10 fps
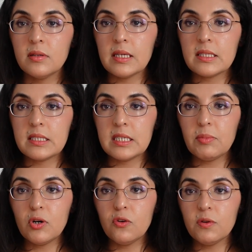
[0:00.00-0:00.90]
That's
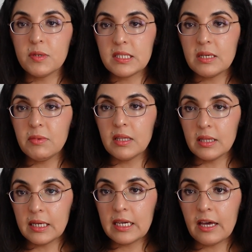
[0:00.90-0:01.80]
typical from a stimulant
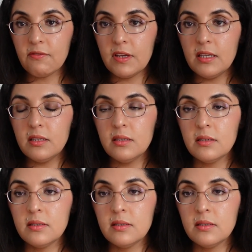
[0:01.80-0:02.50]
like caffeine.